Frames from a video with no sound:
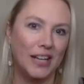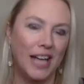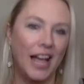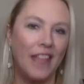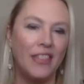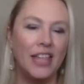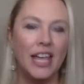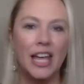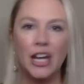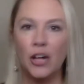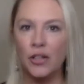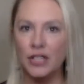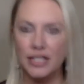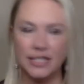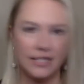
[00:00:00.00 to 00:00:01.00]
And then
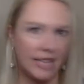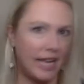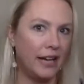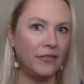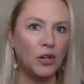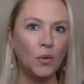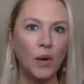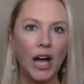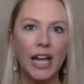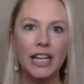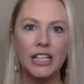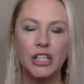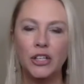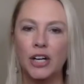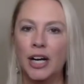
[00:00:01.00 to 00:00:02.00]
on the day of your
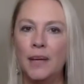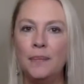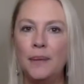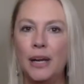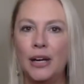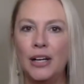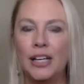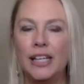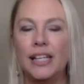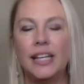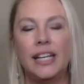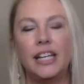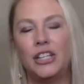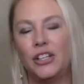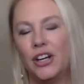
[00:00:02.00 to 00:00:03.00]
wedding, you're unburying
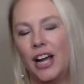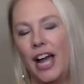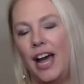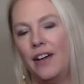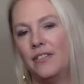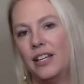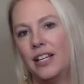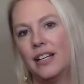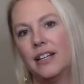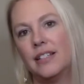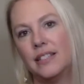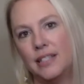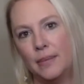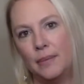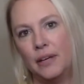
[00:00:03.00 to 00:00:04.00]
it and you're having a
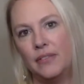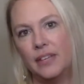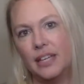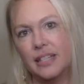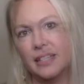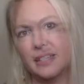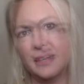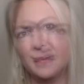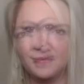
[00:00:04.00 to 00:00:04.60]
sip of it.